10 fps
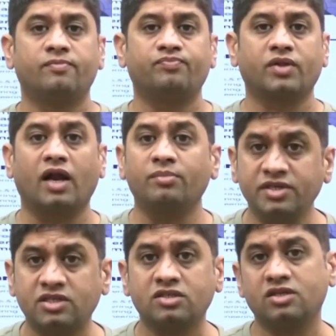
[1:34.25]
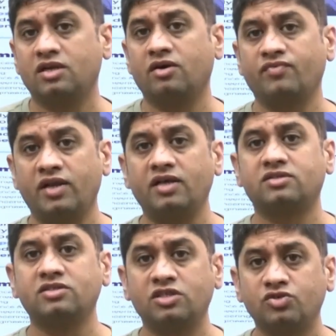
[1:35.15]
mm, admissions in various
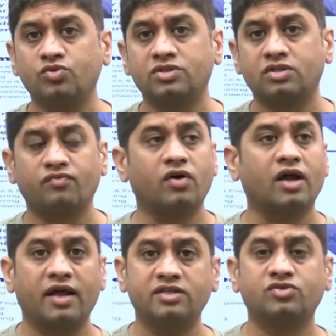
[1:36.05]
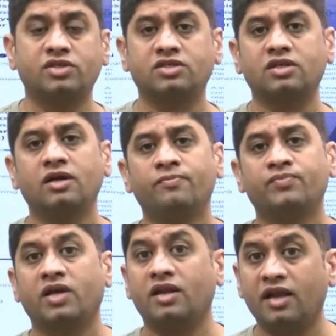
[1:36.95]
institutes for higher education
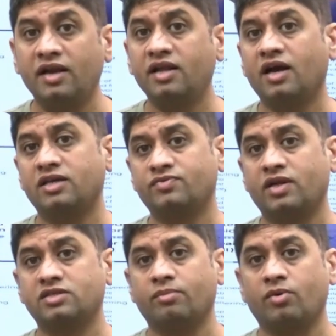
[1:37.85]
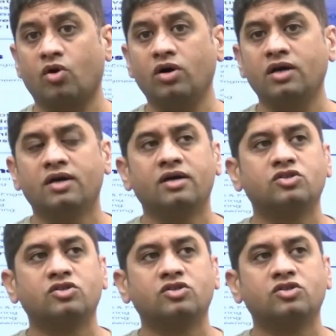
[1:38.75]
in India as well as abroad.